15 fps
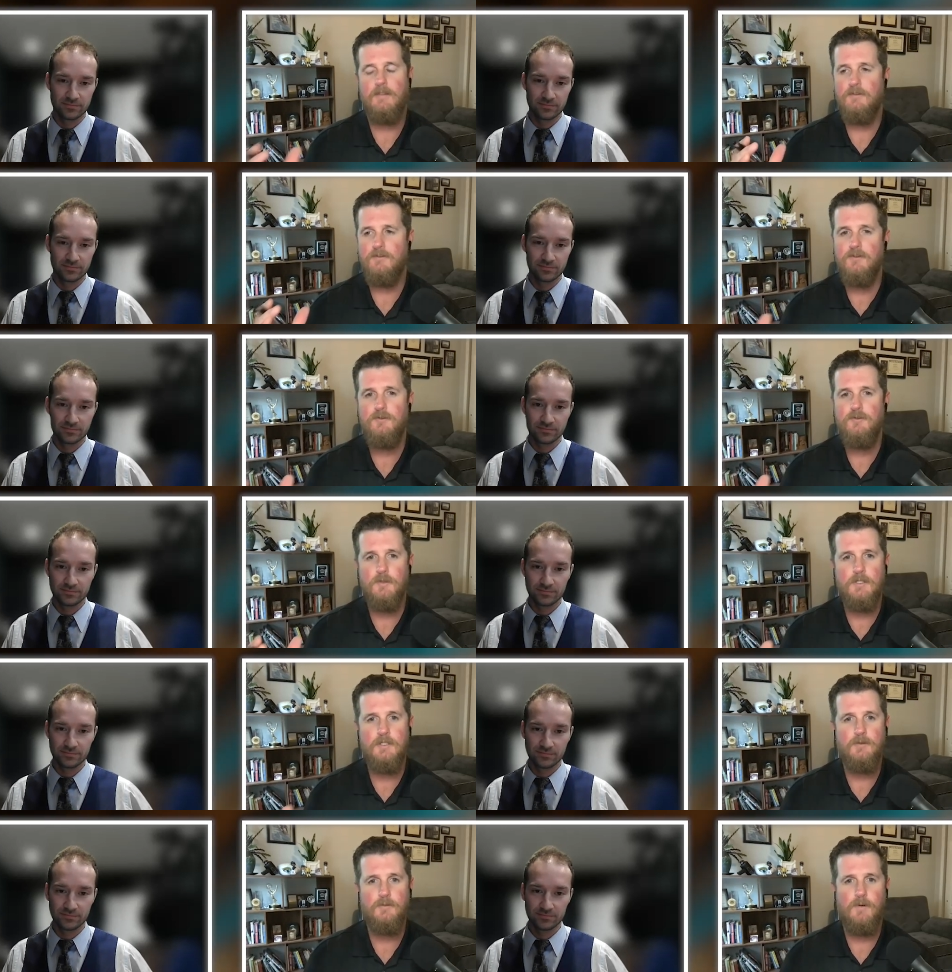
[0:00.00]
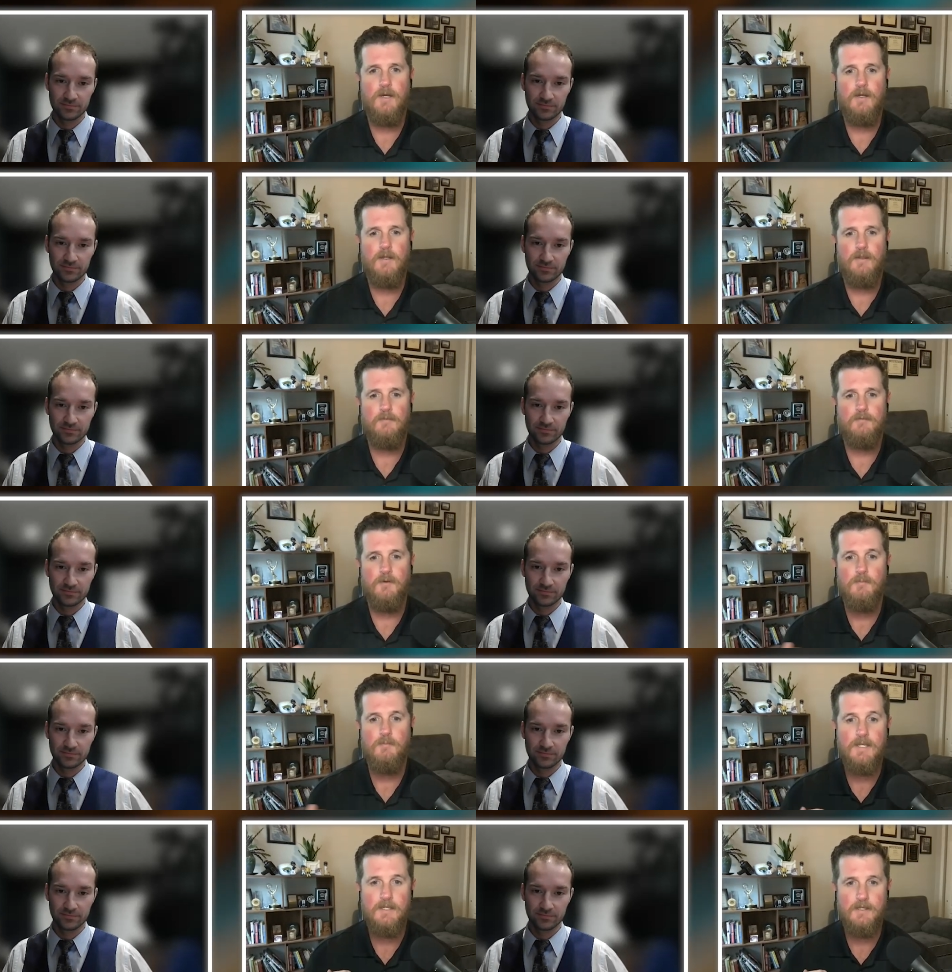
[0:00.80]
Speaker 1: this is really the way
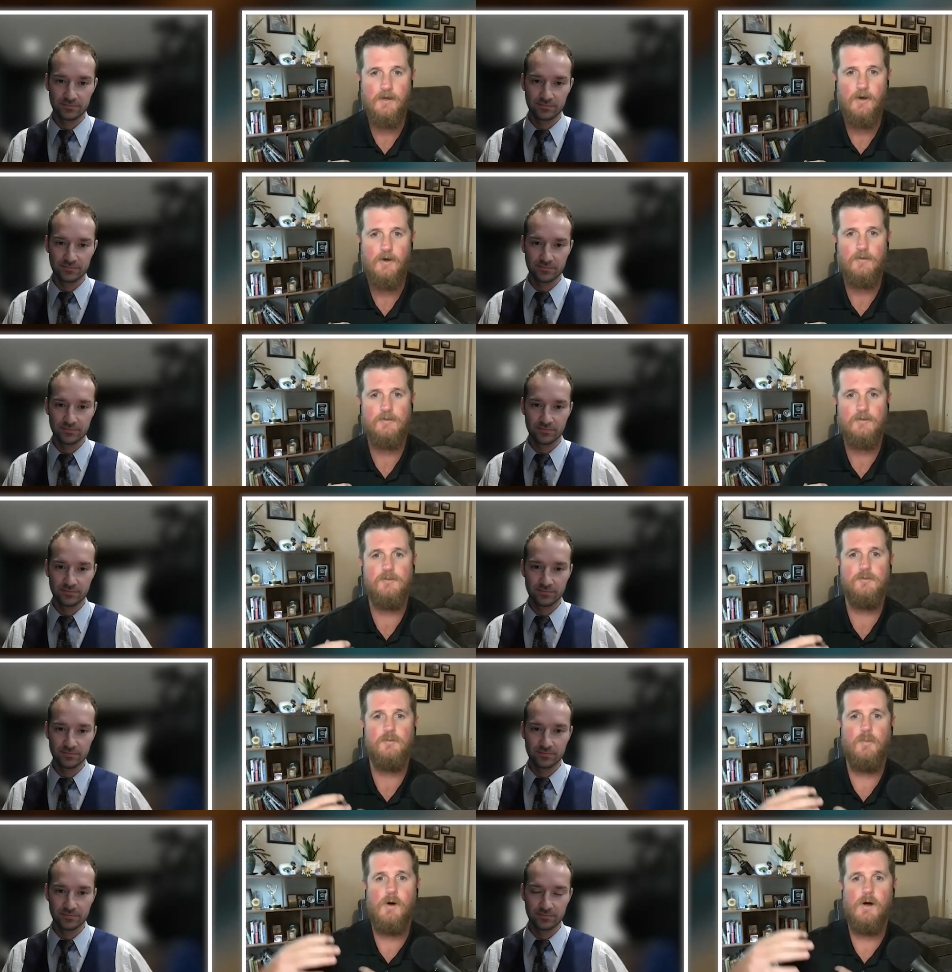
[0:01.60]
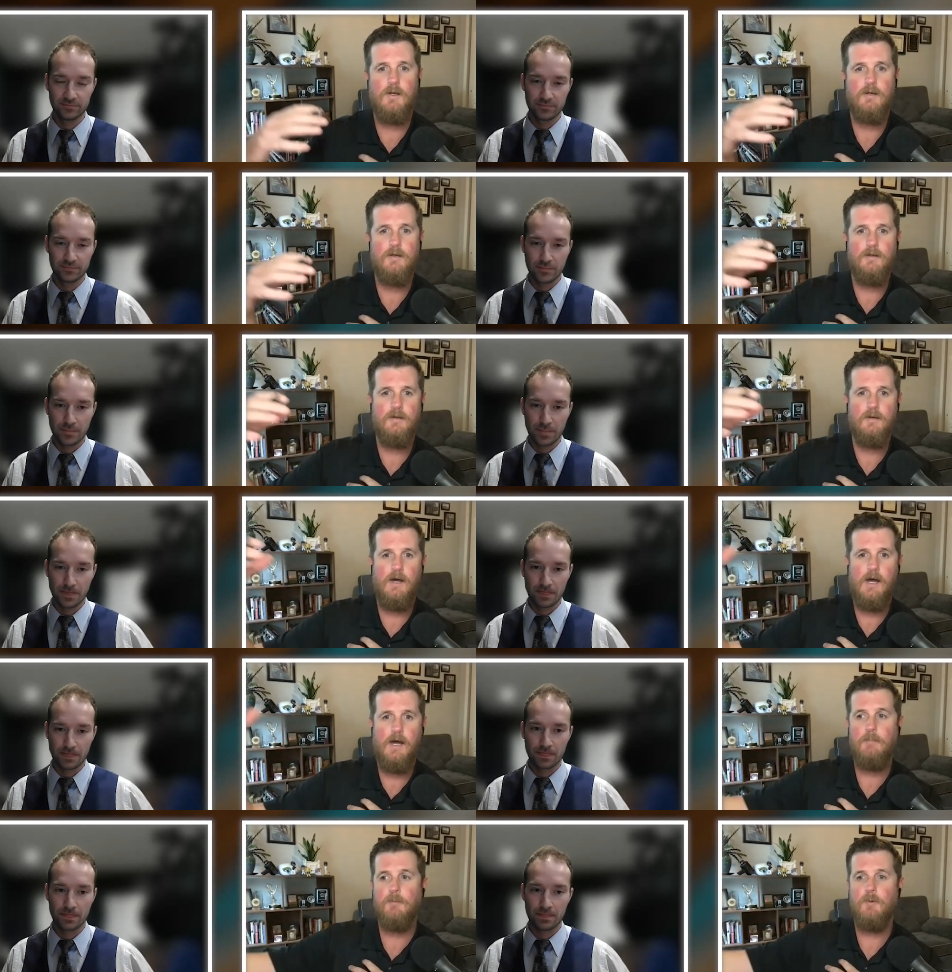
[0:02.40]
for me to go. This is what
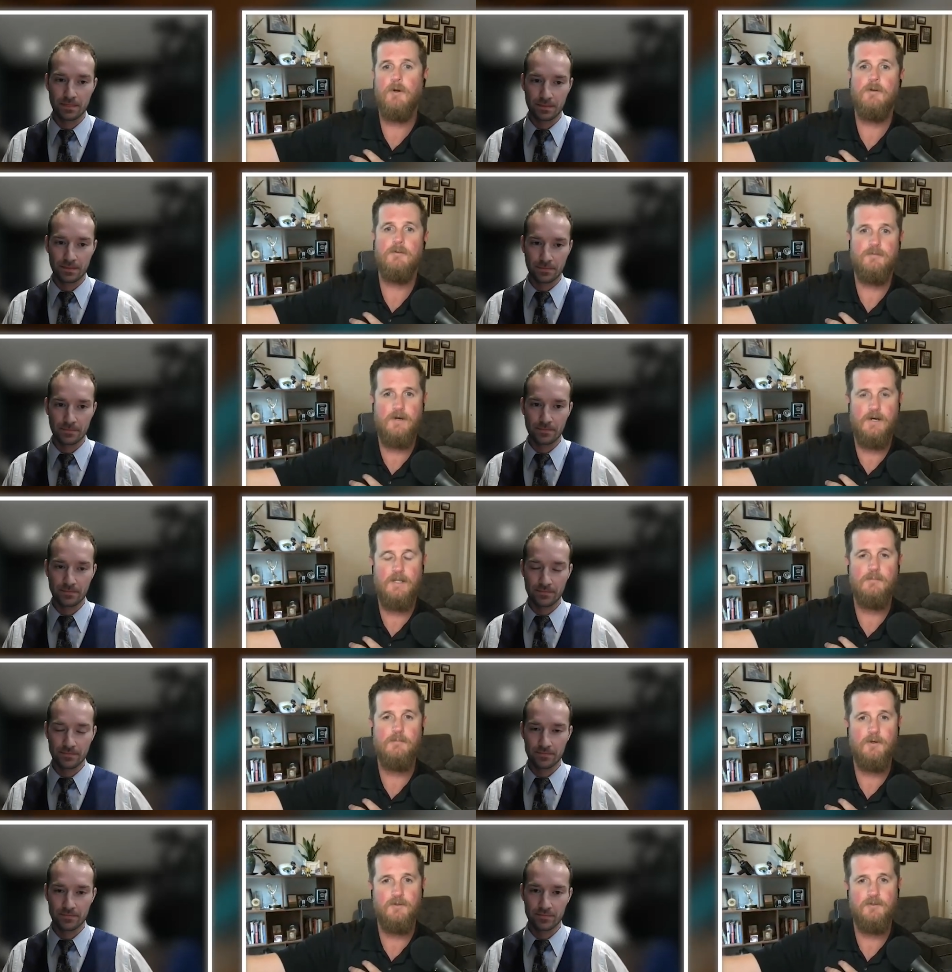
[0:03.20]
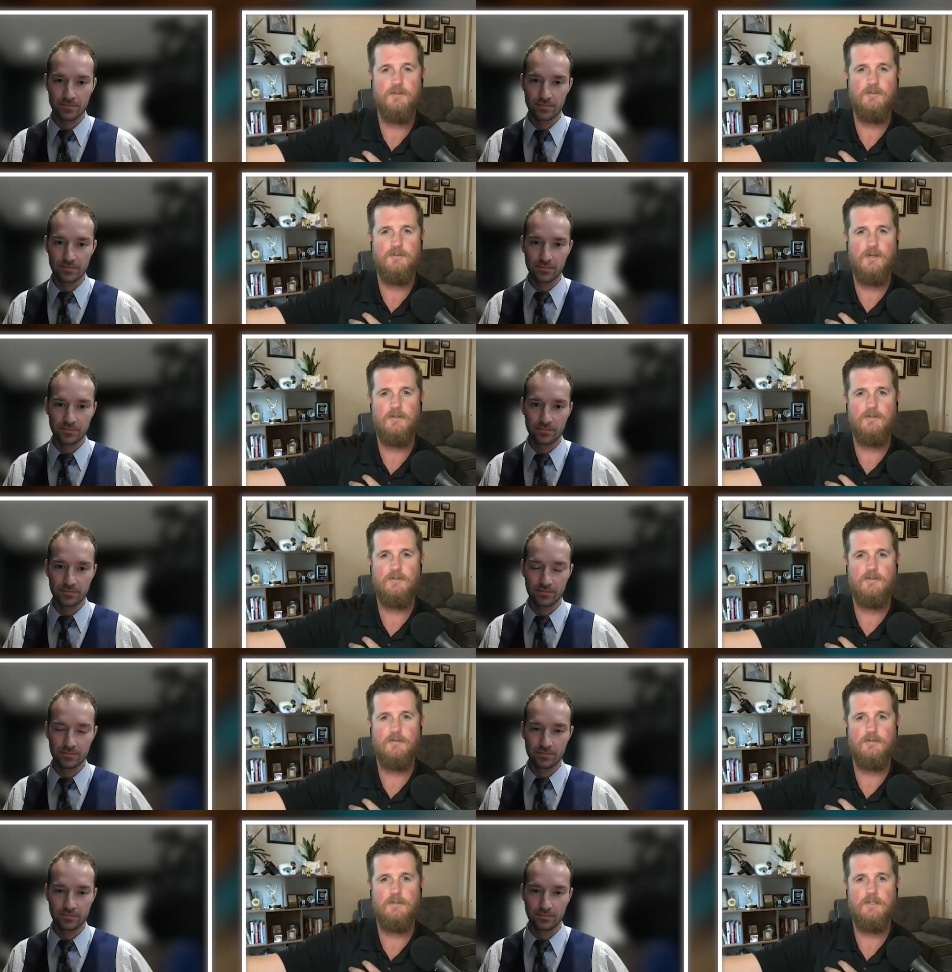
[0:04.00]
I'm going to find the most
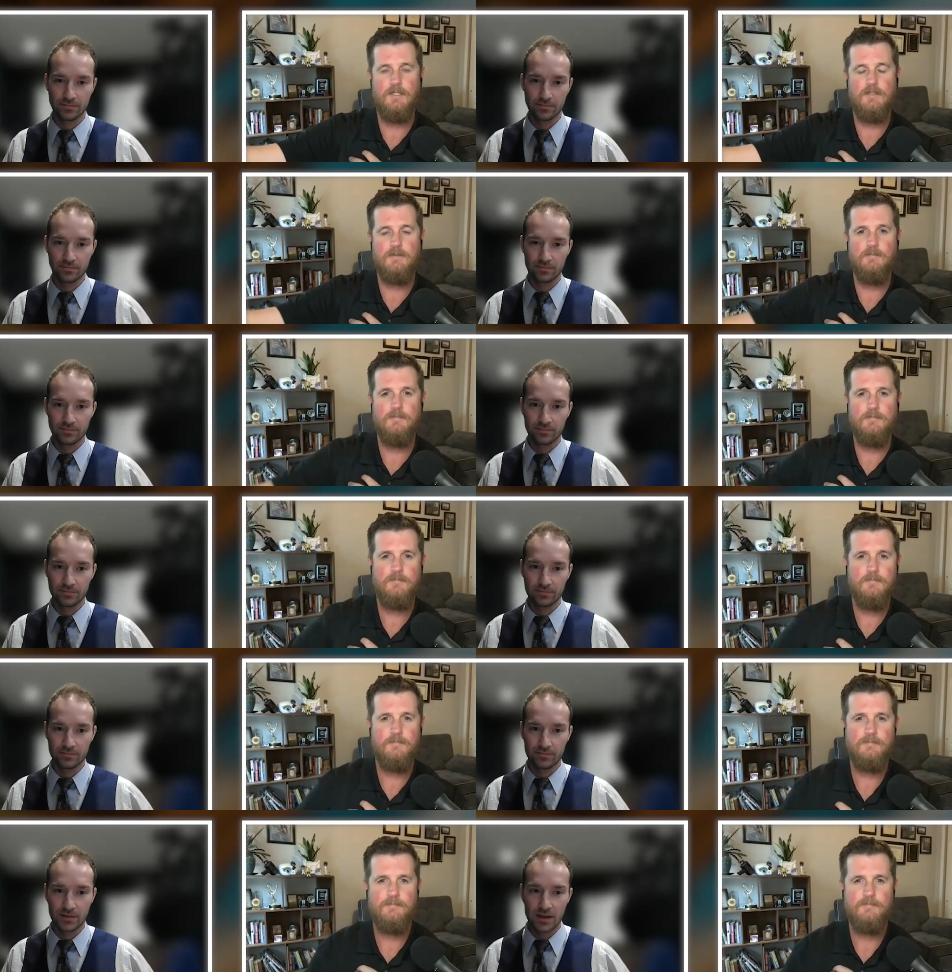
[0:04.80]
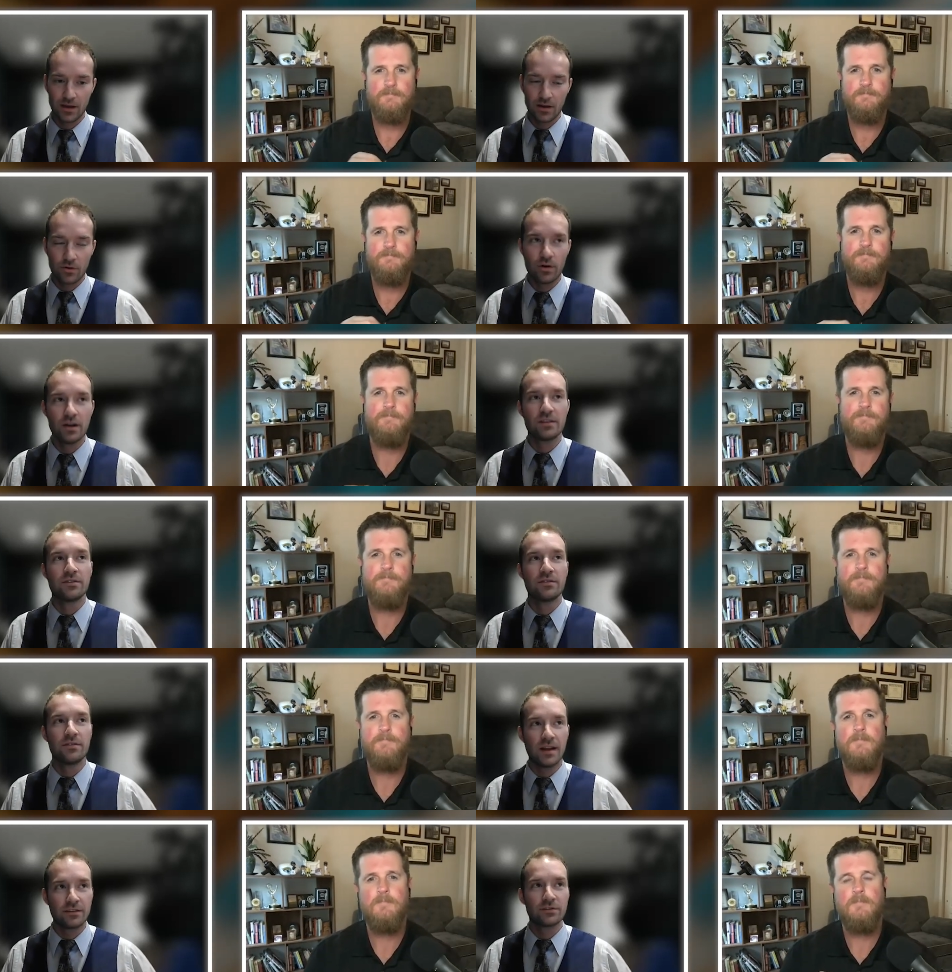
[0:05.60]
success in.
Speaker 2: Well,
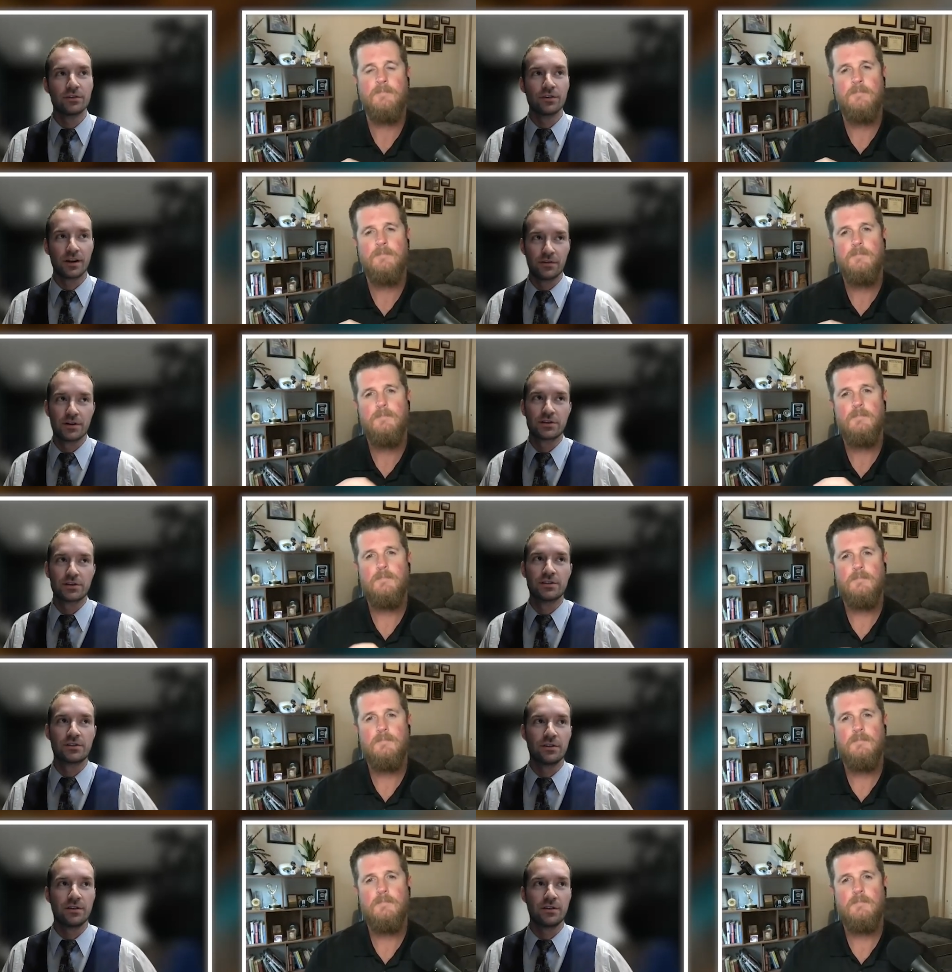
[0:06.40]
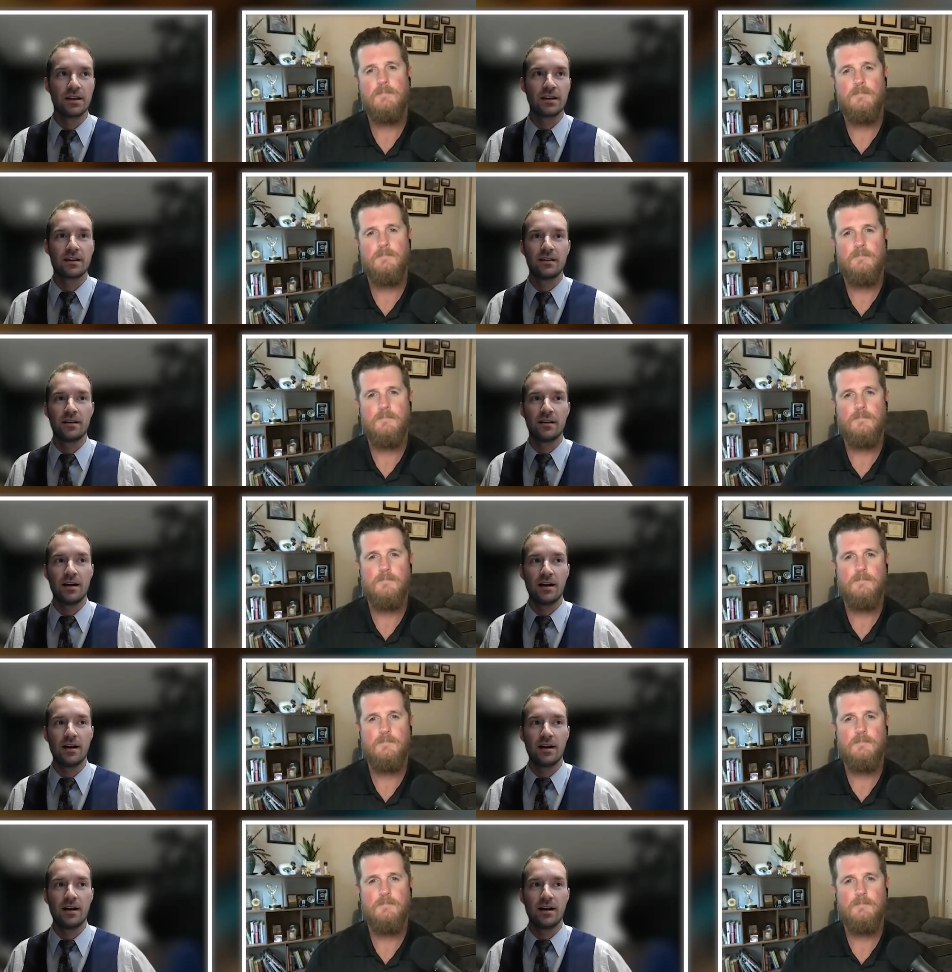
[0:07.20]
it's that's a great question. So, like,